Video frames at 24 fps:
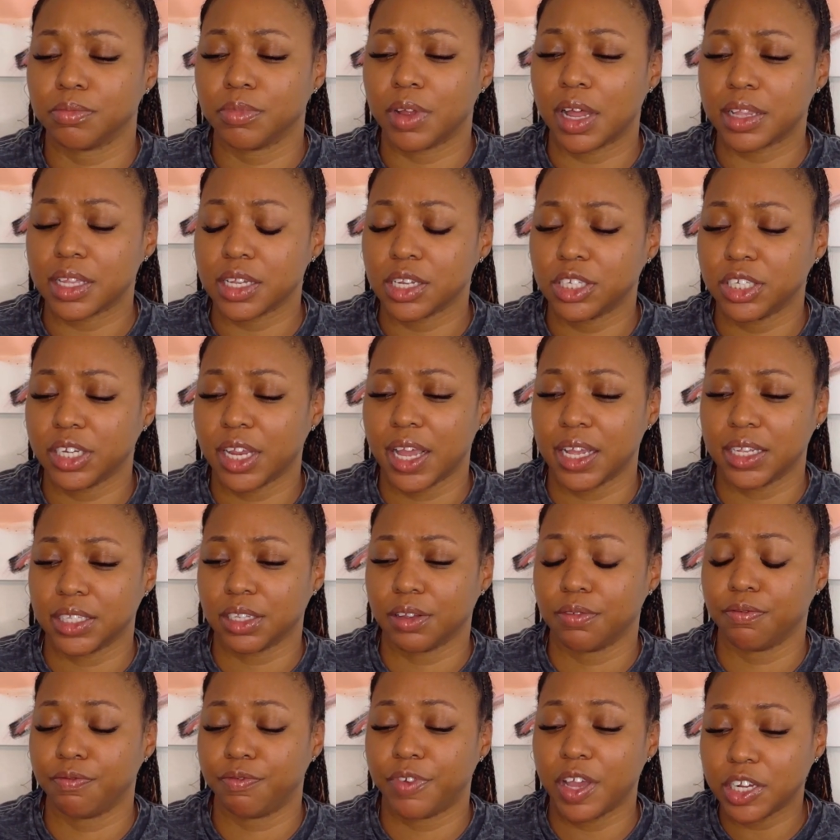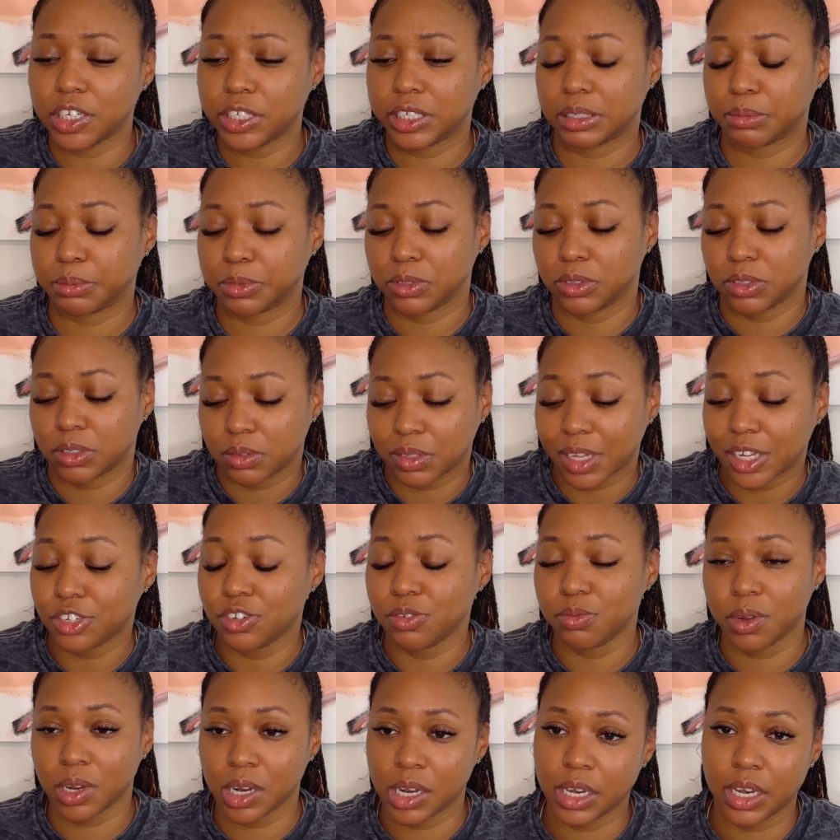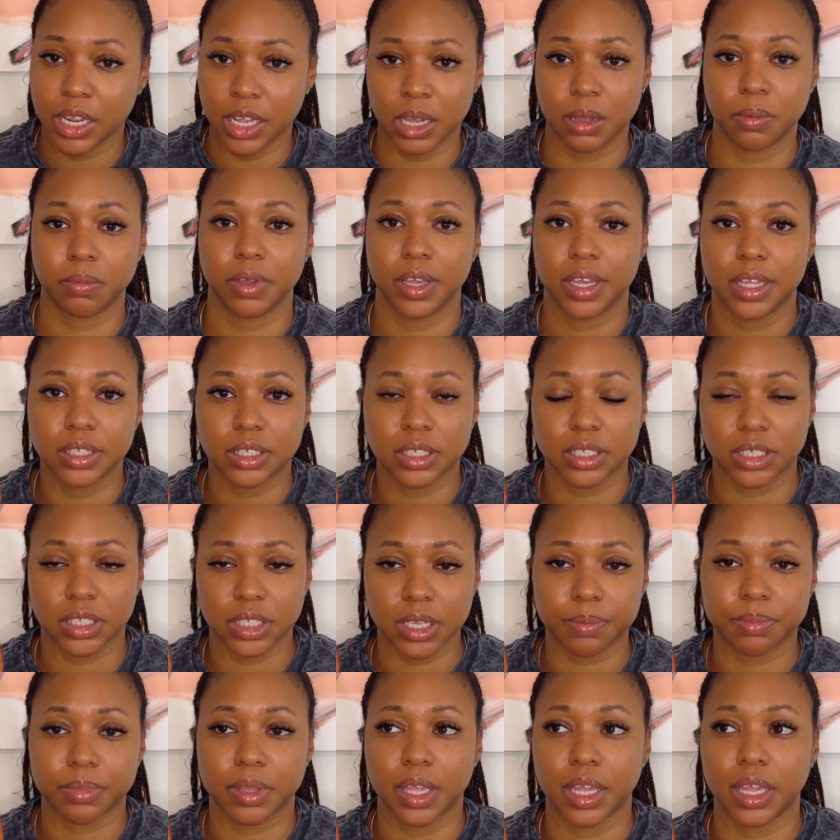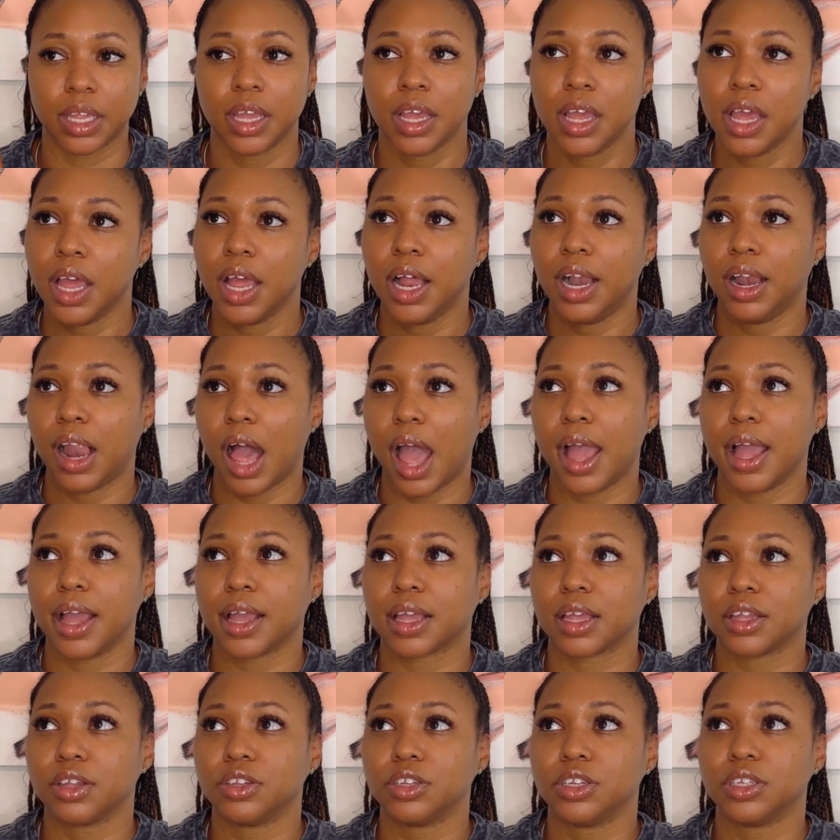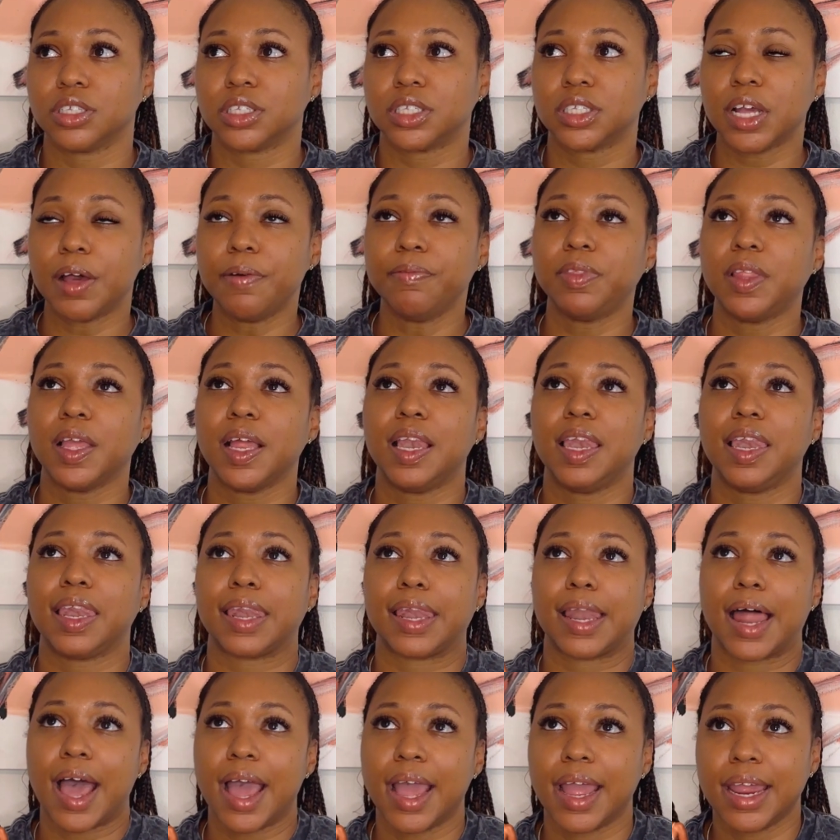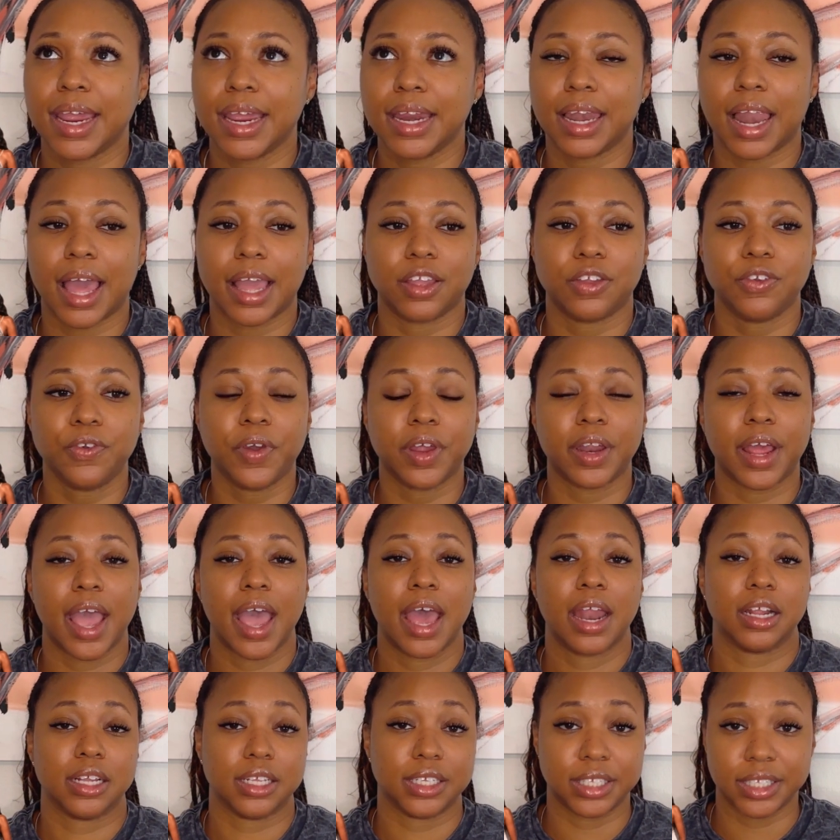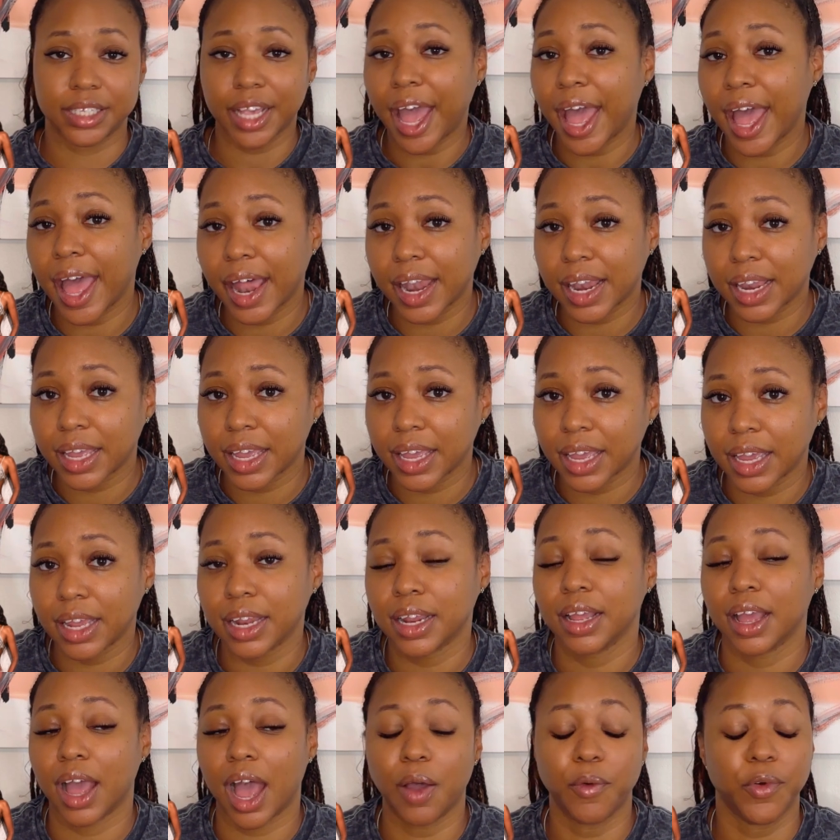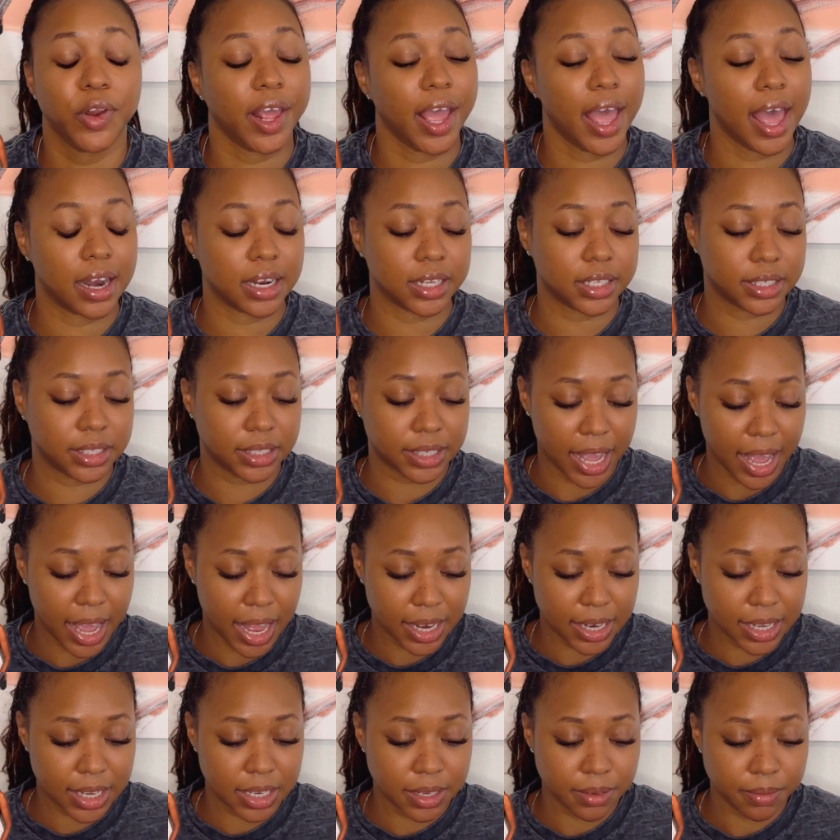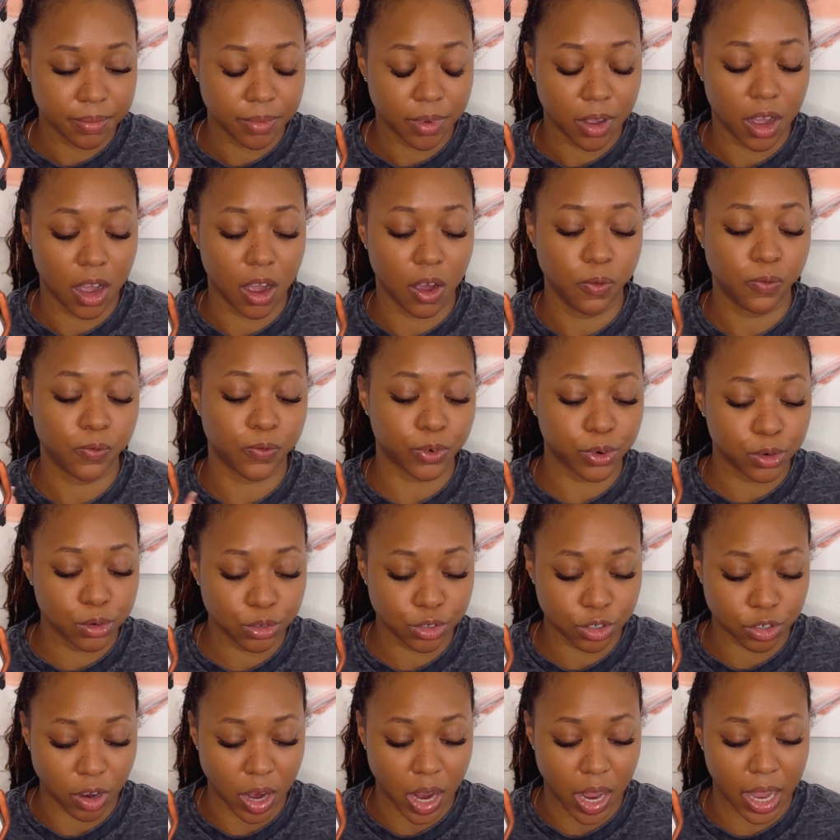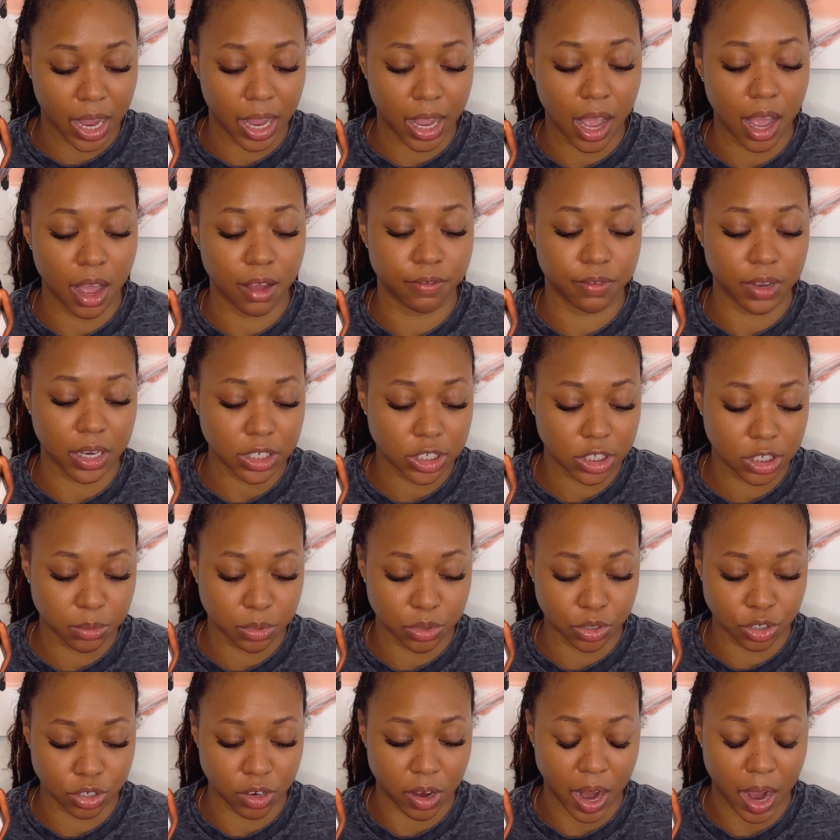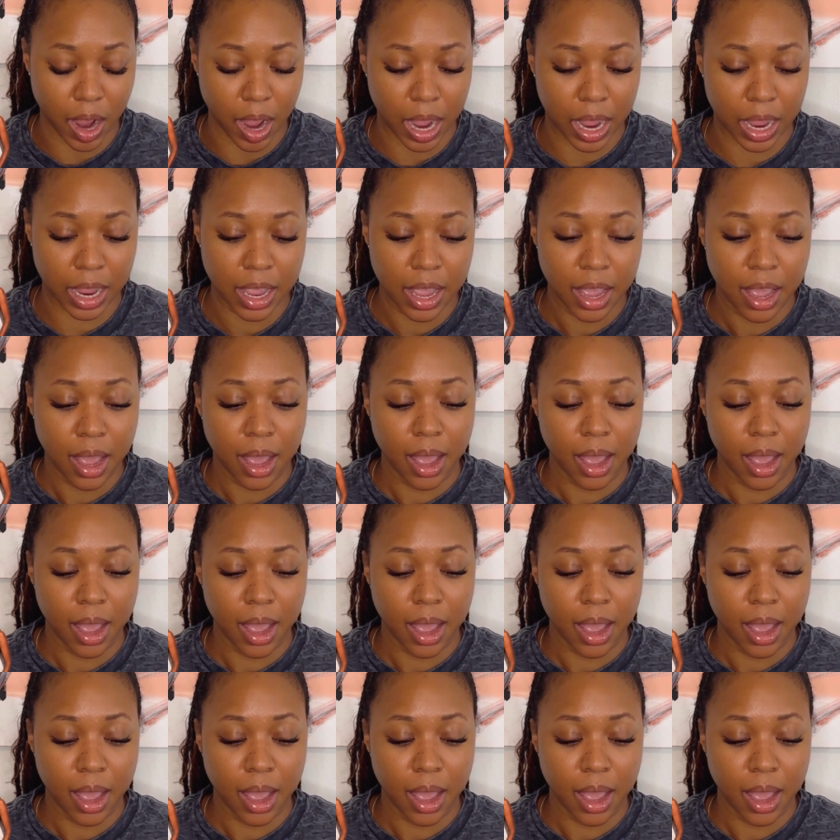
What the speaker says: I think she had some vegetables that you can dip into something. Like something light, like you could have had a salad. I would have had a salad, a fruit tray, a vegetable tray,